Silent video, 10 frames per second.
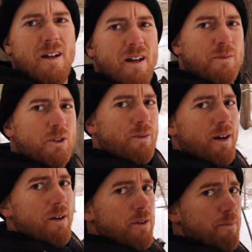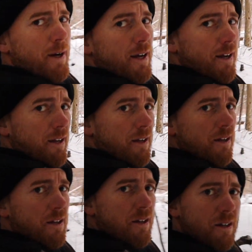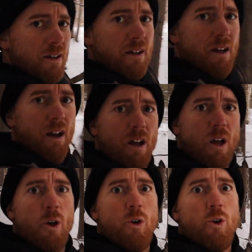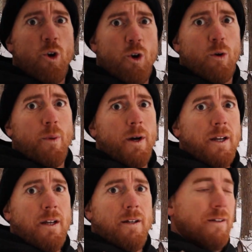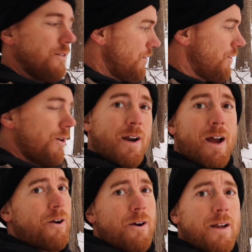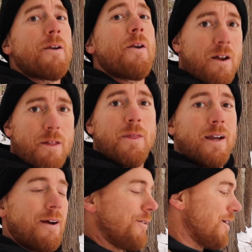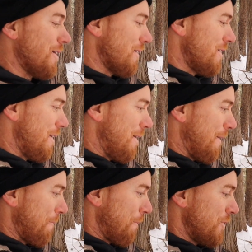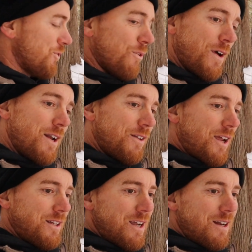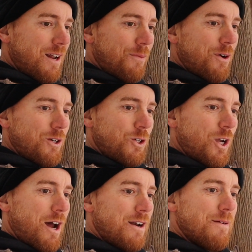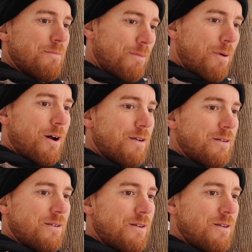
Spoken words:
I'm surrounded by nobody. They're not hurting nothing out here. So if I didn't like to eat it, I wouldn't have shot it. But